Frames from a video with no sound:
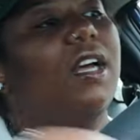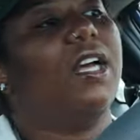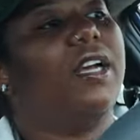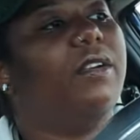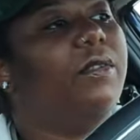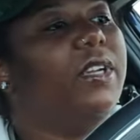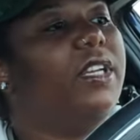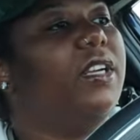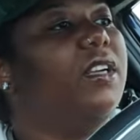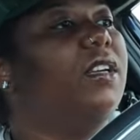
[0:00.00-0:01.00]
I
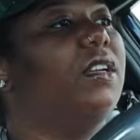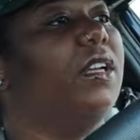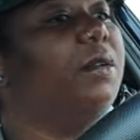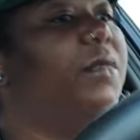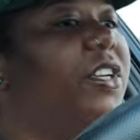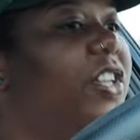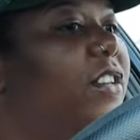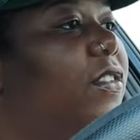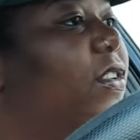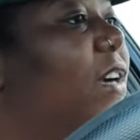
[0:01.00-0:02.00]
really am
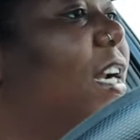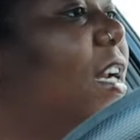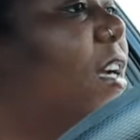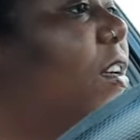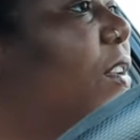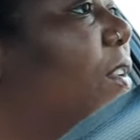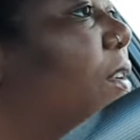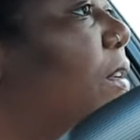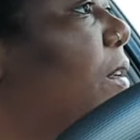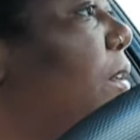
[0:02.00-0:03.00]
disheveled right now.
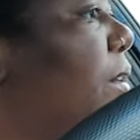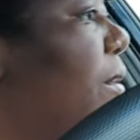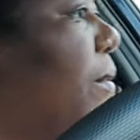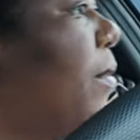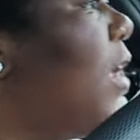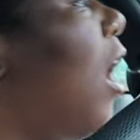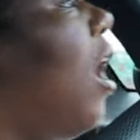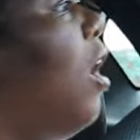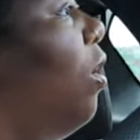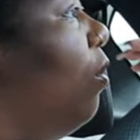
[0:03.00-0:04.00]
Oh.